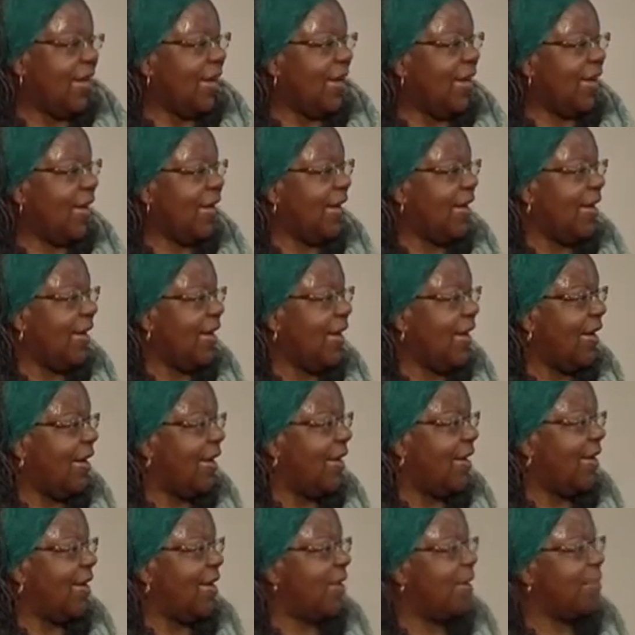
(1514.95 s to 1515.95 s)

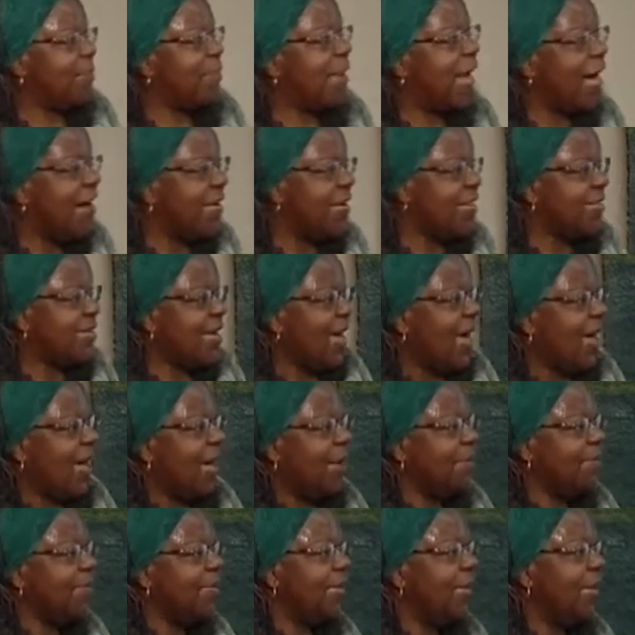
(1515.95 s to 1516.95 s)

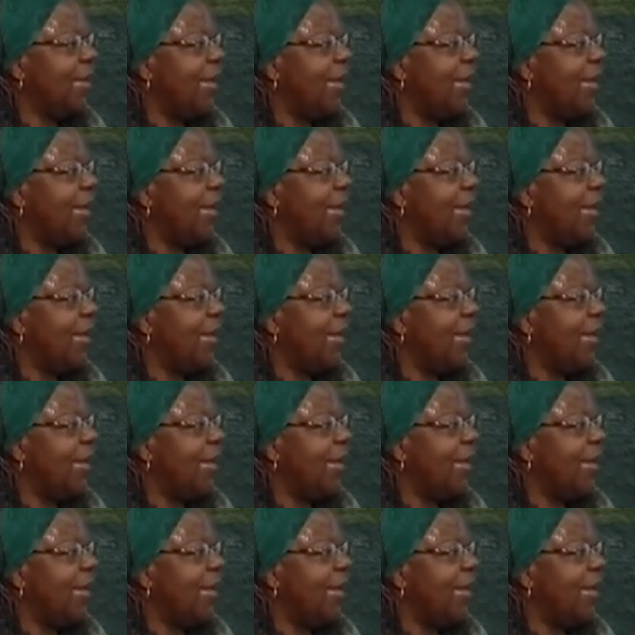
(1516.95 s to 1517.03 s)
paradigm,